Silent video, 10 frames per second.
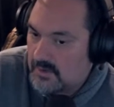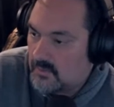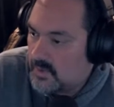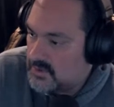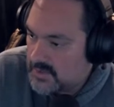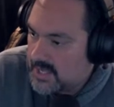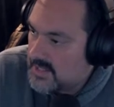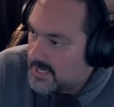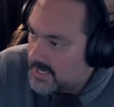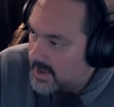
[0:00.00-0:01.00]
We do not
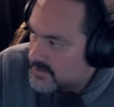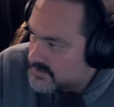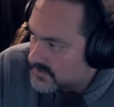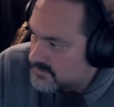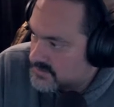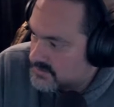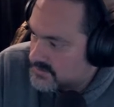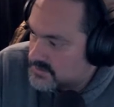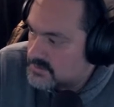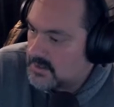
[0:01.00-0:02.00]
like out of services,